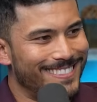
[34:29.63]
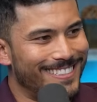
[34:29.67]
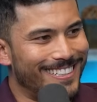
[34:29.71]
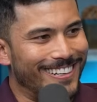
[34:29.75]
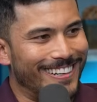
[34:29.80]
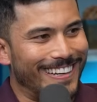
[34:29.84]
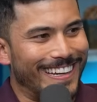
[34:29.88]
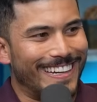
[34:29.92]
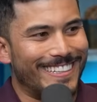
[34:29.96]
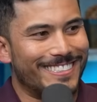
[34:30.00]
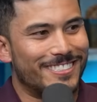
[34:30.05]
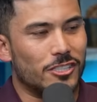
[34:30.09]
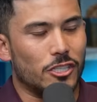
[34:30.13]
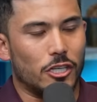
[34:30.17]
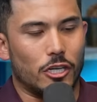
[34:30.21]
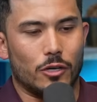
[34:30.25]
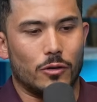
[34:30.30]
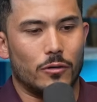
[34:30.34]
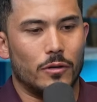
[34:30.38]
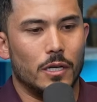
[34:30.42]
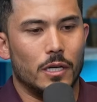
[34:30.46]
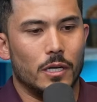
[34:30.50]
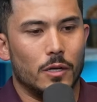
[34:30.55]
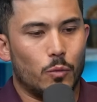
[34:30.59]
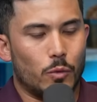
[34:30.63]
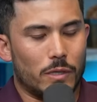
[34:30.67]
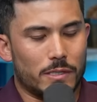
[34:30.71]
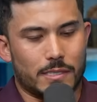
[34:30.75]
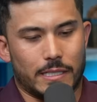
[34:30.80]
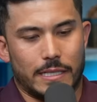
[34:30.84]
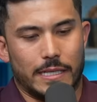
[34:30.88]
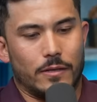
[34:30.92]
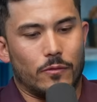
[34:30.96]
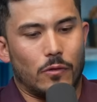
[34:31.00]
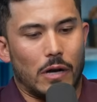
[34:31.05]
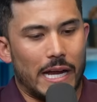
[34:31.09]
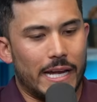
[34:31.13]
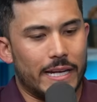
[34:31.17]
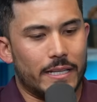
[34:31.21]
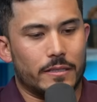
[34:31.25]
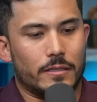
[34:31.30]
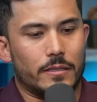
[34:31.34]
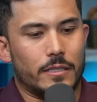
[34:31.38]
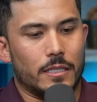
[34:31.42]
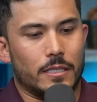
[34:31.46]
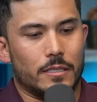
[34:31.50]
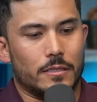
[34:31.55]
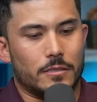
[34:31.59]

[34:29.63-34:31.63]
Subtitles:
Okay. So once again, right,